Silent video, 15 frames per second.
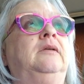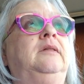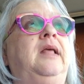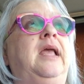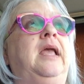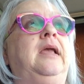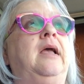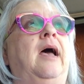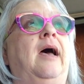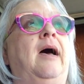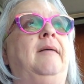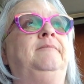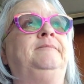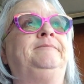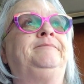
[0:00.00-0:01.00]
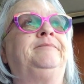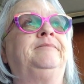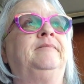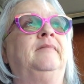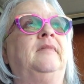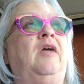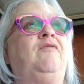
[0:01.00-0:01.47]
the
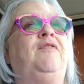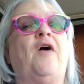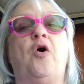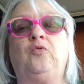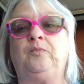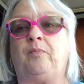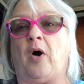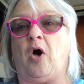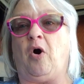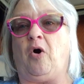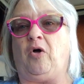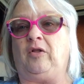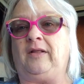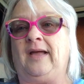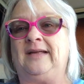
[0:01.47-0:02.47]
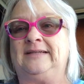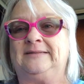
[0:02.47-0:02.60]
phone pole